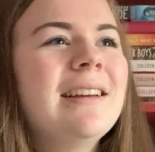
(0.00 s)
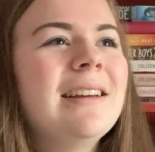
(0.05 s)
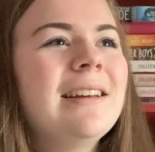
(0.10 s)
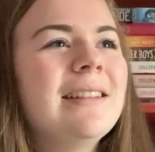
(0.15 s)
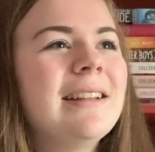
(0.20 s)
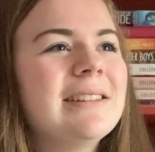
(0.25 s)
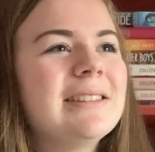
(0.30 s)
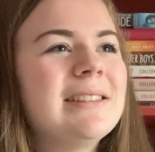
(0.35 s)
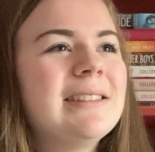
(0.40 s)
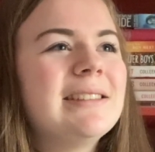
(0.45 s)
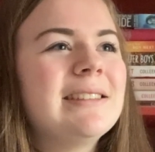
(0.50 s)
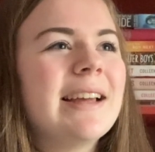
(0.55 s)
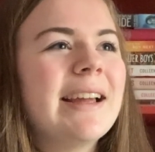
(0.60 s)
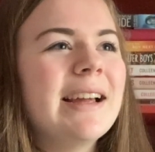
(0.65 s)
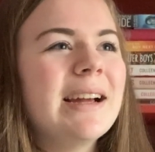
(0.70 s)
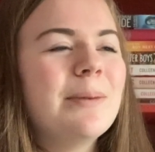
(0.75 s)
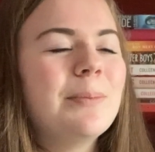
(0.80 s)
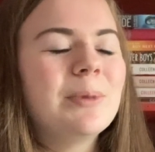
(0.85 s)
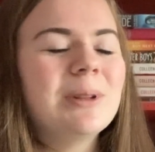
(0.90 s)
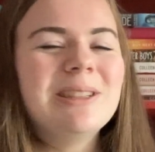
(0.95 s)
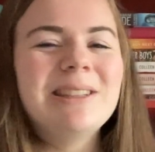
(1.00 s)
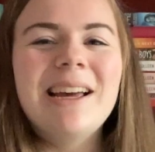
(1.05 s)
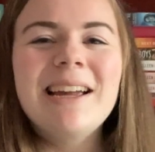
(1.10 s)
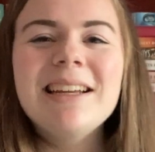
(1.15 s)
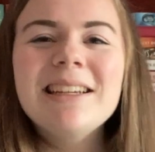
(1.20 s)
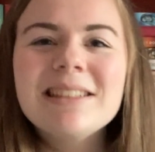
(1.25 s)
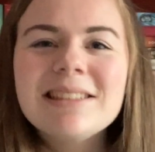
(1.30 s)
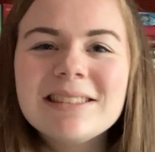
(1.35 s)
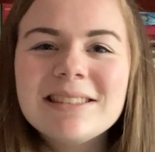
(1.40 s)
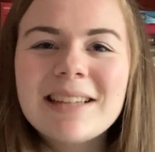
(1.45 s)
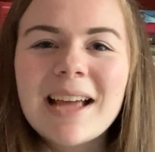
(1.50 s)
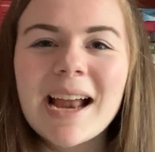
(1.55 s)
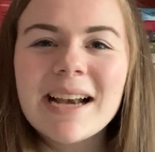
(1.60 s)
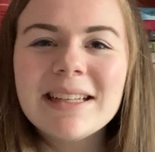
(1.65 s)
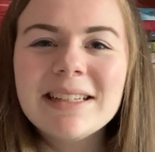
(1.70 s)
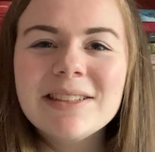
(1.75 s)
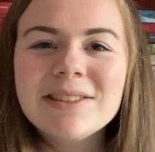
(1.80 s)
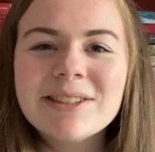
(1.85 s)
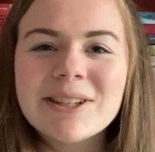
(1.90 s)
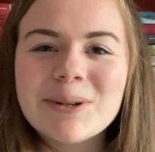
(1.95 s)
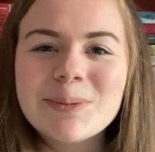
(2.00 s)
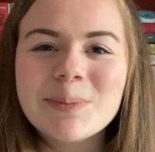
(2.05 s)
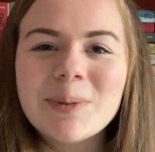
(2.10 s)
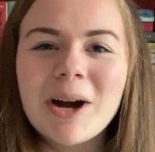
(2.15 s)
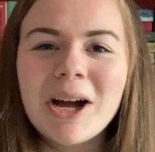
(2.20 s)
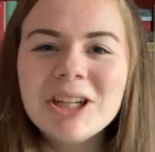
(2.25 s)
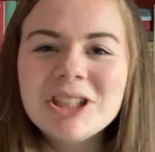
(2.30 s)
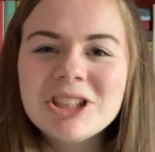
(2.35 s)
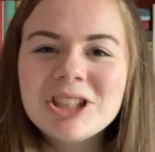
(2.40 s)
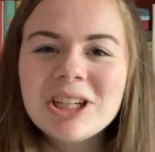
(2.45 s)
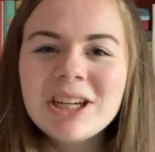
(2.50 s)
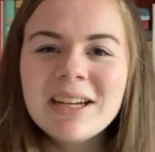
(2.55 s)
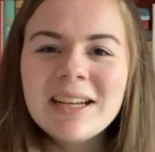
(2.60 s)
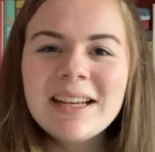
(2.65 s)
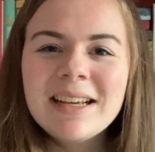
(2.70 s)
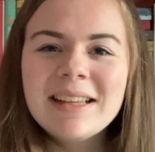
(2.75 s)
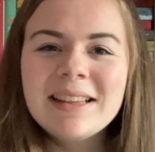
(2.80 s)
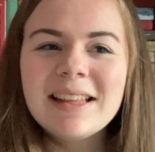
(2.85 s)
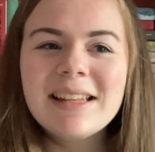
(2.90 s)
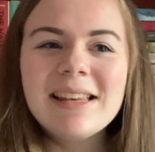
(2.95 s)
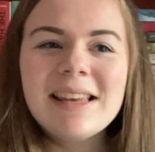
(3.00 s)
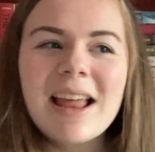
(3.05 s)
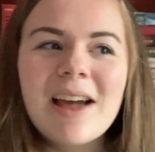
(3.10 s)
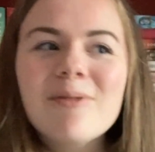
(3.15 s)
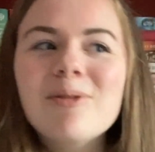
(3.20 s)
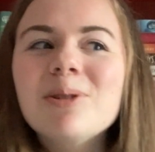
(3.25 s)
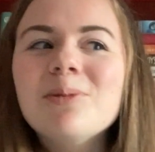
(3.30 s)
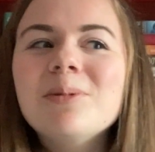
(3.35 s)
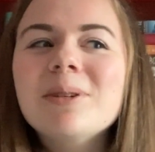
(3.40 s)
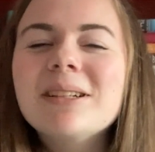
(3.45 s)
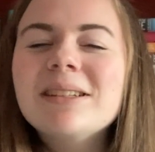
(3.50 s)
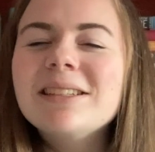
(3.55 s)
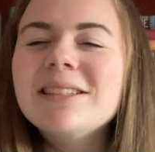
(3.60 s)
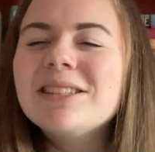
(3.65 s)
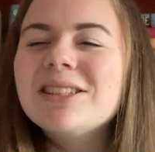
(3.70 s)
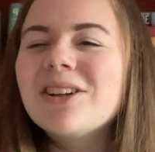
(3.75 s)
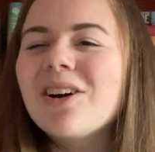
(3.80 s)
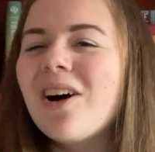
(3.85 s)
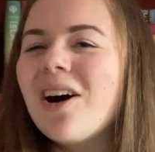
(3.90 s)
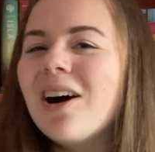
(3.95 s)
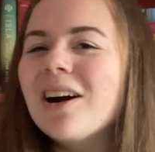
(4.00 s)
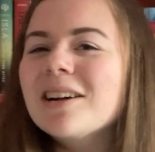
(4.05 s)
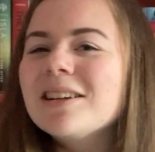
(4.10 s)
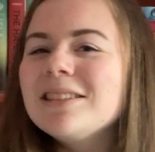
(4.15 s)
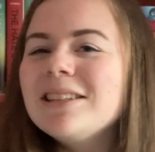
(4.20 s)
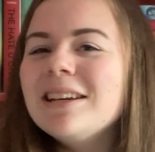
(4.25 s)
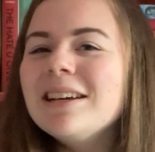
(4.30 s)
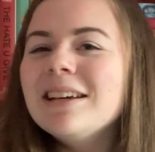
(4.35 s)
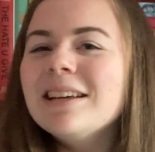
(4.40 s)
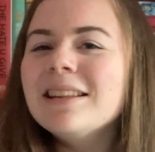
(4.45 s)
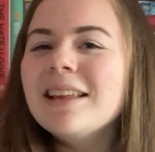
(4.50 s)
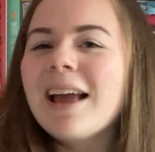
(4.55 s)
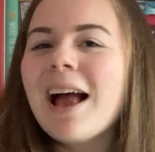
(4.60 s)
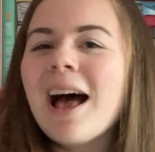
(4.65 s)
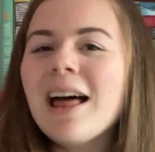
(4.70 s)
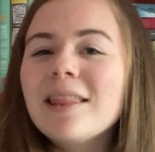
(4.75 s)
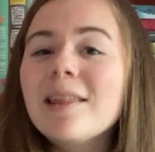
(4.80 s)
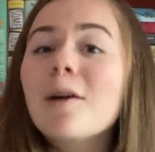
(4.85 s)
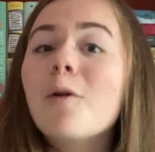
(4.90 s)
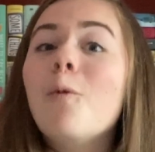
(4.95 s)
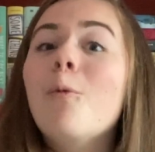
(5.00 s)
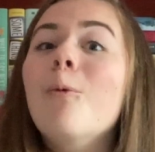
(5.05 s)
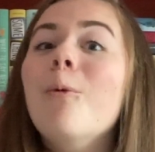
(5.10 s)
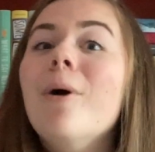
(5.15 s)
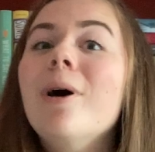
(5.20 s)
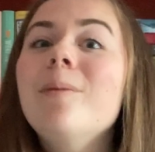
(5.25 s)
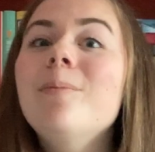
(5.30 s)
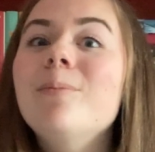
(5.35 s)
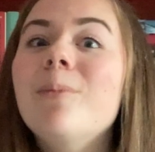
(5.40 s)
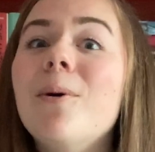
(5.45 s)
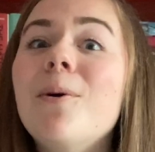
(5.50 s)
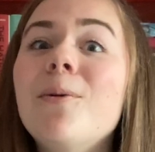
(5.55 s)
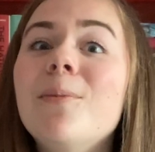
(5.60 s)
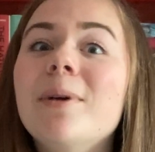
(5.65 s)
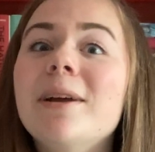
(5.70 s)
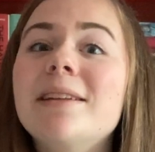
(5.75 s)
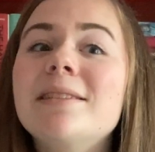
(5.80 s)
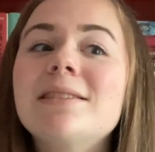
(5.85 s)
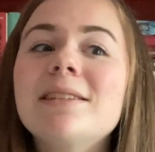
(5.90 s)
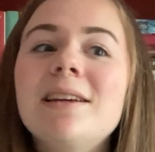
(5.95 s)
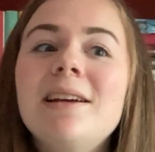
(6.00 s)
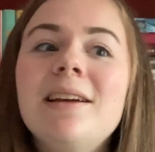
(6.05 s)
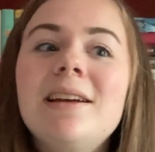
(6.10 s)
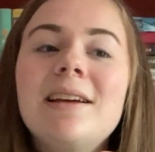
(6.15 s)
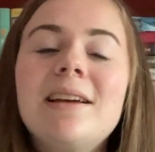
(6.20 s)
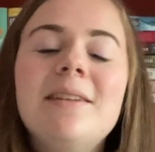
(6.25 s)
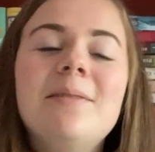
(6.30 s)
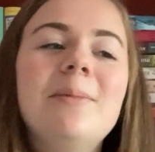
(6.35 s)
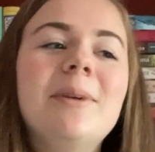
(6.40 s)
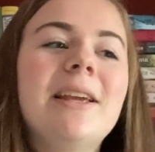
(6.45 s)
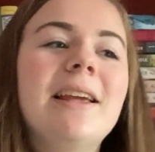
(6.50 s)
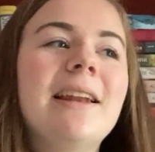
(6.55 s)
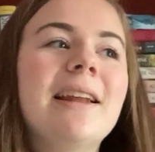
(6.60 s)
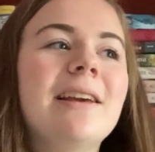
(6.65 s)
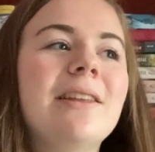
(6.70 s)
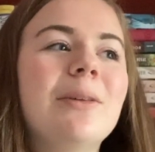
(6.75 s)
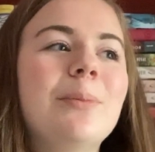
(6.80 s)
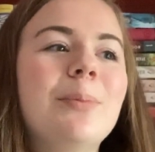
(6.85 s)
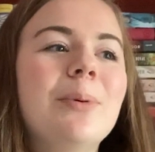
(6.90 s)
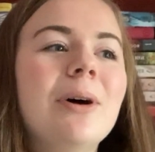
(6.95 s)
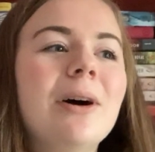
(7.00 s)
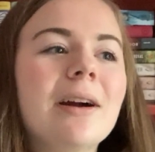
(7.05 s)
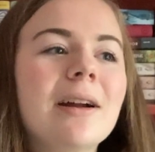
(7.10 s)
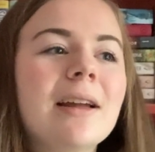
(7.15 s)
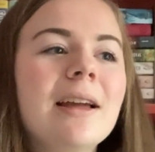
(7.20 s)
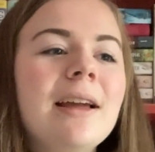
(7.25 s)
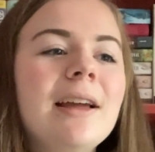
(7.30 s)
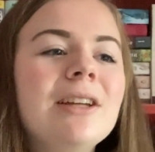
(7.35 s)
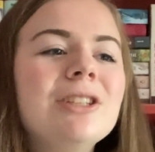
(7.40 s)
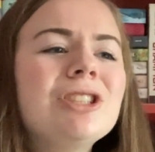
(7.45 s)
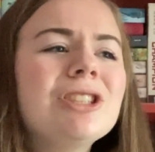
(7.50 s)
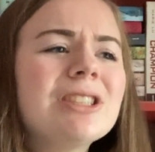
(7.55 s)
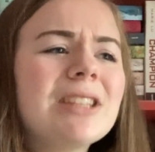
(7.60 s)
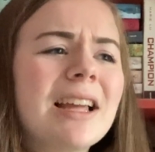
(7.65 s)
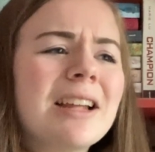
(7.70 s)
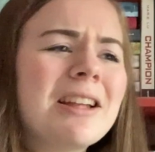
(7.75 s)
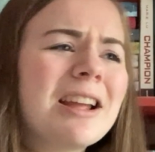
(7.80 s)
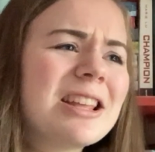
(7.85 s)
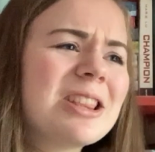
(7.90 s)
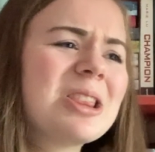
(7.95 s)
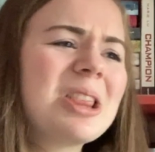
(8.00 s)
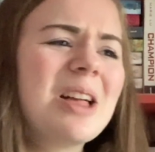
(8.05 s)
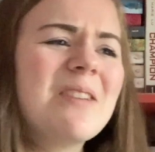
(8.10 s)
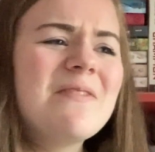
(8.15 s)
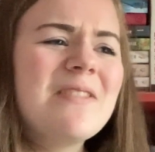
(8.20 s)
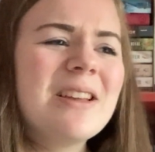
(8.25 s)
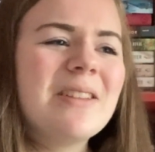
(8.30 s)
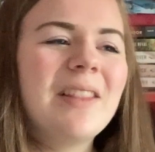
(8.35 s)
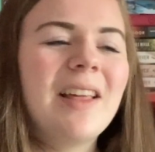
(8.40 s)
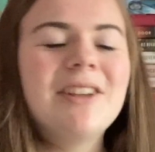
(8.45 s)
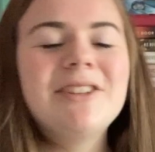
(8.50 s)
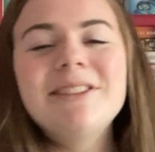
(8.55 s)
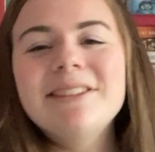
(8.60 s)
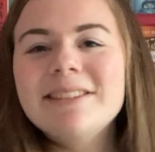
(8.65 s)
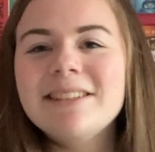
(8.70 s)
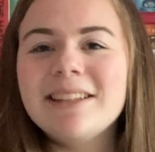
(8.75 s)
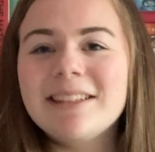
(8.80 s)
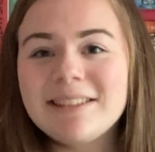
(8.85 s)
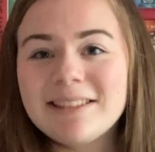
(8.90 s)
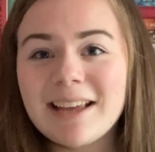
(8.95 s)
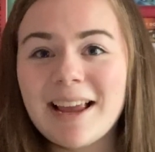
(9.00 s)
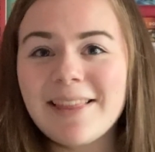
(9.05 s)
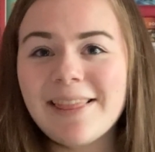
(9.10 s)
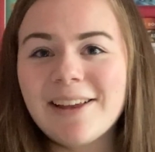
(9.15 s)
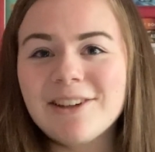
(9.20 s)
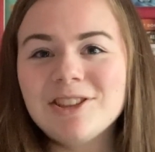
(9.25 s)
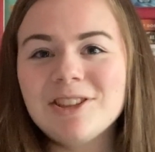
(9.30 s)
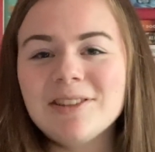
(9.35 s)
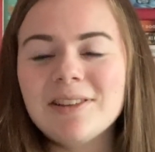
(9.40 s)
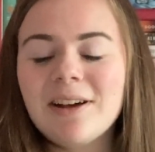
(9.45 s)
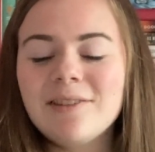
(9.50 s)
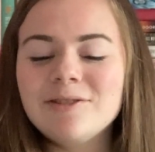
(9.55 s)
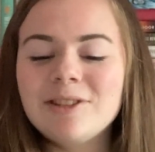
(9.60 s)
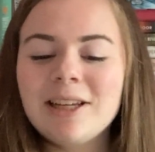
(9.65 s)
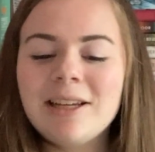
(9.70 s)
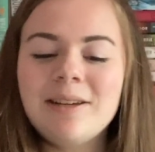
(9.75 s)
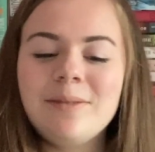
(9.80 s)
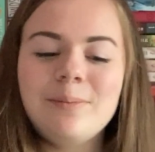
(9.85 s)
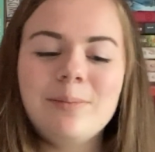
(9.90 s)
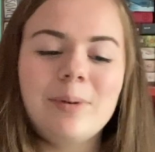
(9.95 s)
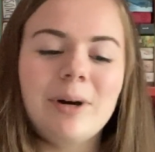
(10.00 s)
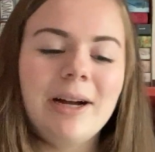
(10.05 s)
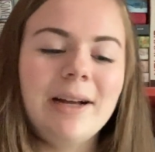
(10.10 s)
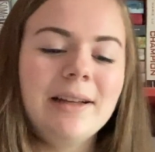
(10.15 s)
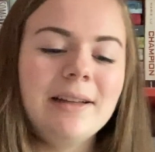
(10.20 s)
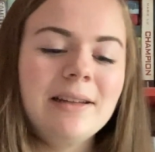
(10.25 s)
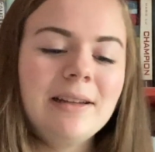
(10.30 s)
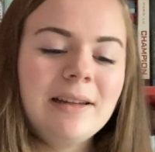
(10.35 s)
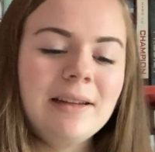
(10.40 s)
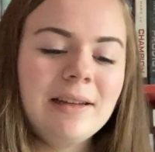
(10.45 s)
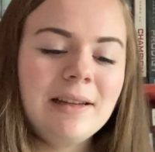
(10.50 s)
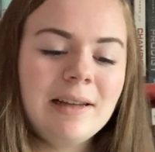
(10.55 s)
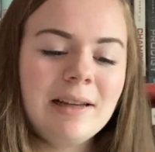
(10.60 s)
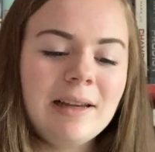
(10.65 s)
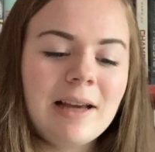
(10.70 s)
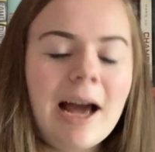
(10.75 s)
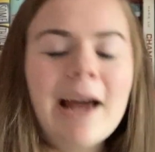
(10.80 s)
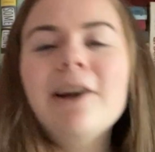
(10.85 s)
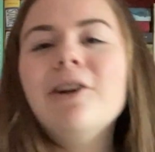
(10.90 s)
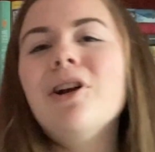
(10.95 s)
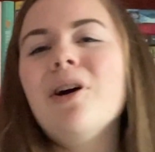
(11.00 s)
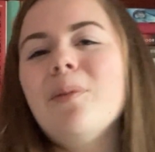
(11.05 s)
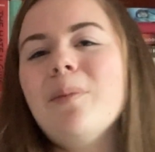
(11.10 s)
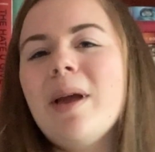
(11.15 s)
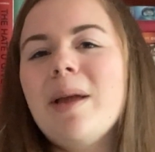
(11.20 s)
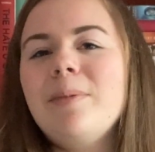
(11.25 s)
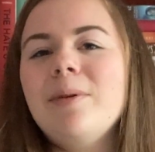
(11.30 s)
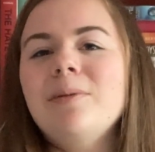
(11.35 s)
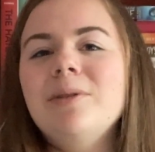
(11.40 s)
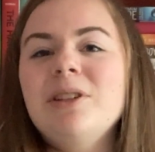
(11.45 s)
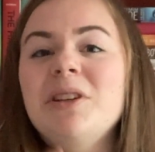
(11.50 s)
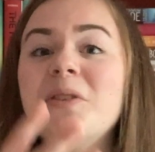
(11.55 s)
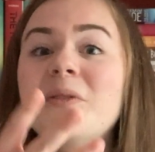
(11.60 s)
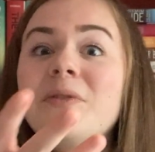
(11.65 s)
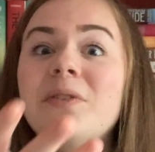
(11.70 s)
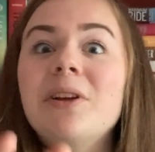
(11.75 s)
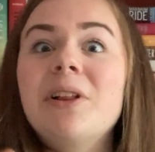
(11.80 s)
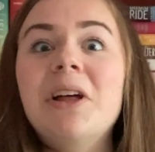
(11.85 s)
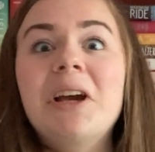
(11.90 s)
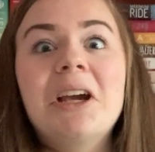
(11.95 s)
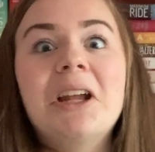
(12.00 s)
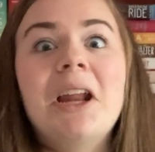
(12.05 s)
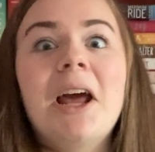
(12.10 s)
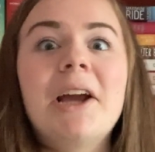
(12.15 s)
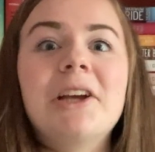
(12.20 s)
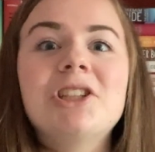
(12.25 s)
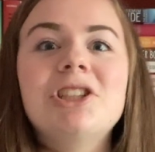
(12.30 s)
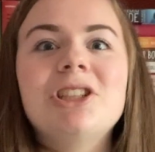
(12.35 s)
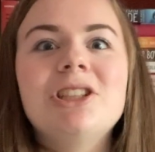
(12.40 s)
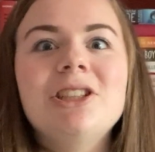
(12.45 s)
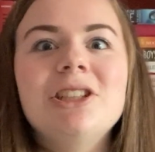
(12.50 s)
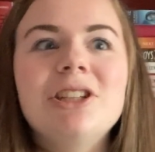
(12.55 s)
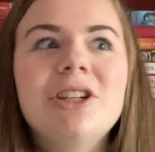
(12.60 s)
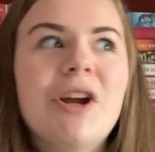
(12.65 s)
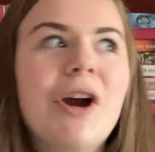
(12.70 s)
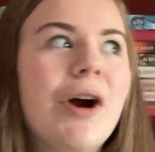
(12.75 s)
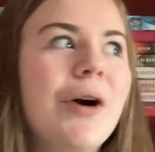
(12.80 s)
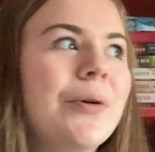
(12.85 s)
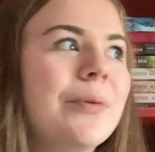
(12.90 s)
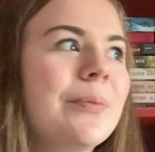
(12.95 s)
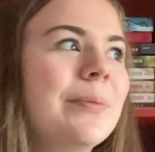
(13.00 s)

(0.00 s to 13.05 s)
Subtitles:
that Sam liked Teddy so much. They never really talked. They had like one moment in the beginning of the book. She's like, I love him. Like, she doesn't say that she loves him, but I don't know, maybe when you feel a connection, you know,